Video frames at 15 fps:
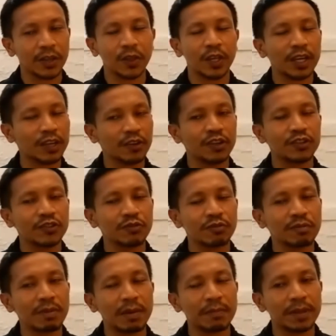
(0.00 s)
I think you need
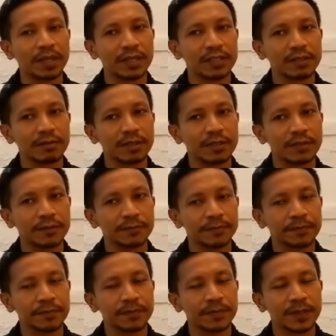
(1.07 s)
to remember this one.
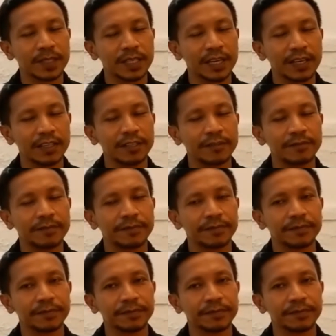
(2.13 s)
Okay?